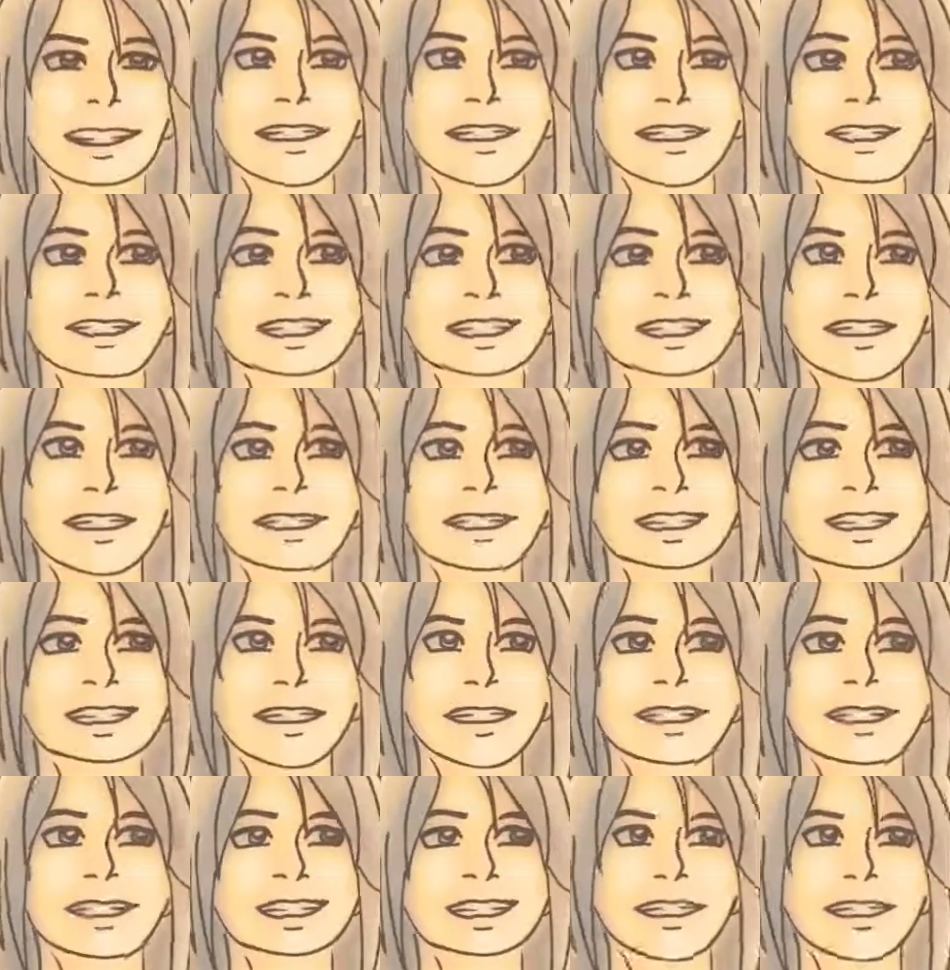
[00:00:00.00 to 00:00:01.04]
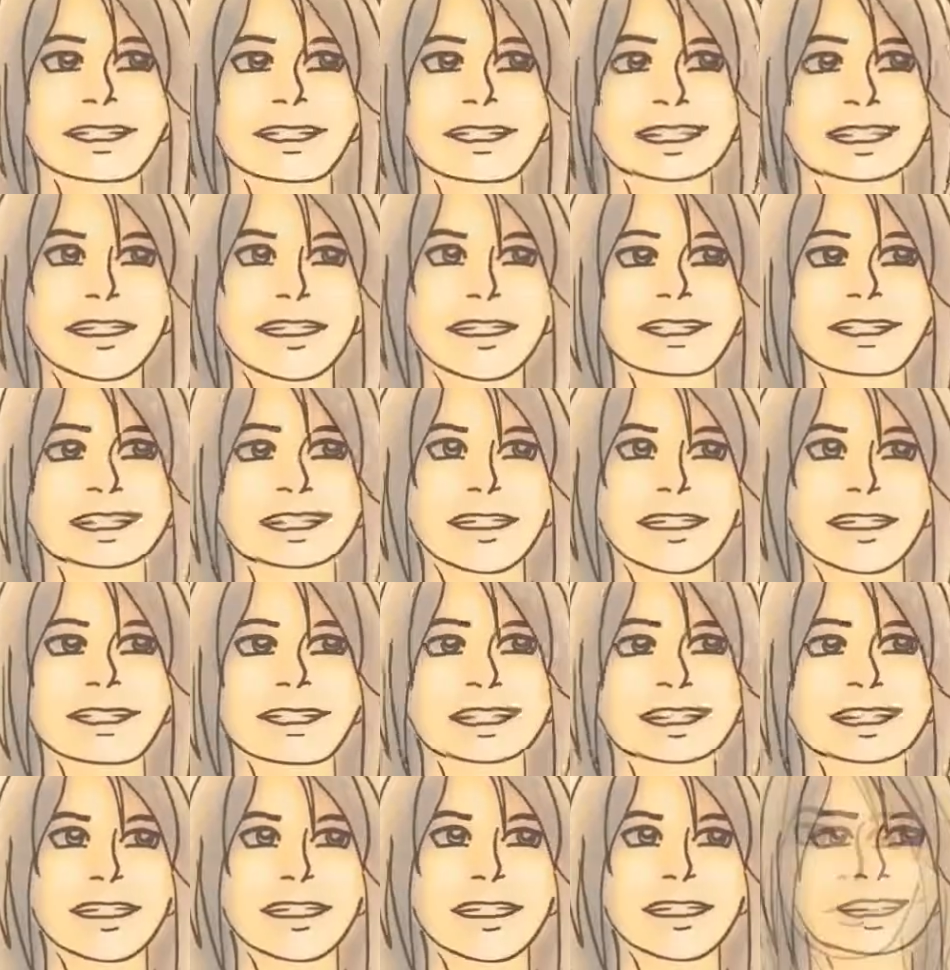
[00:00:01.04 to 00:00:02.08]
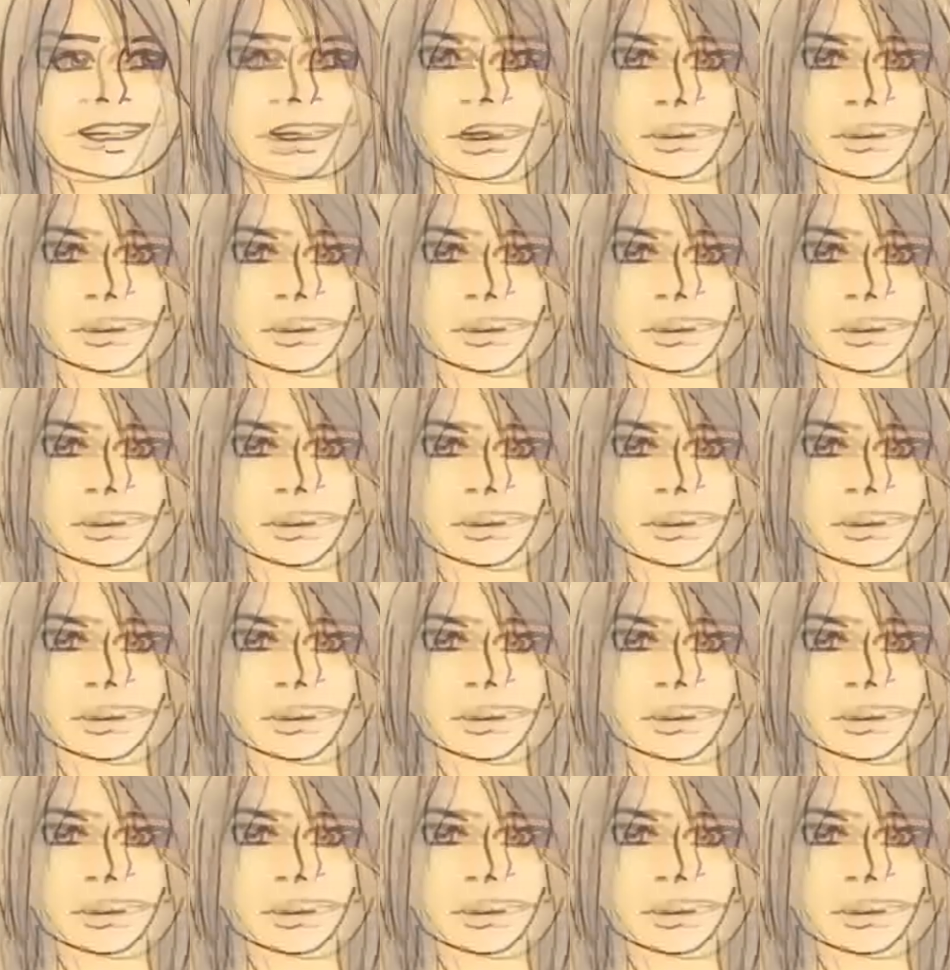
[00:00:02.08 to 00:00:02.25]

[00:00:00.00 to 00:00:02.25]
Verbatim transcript: or, sorry about that. Who was at the door?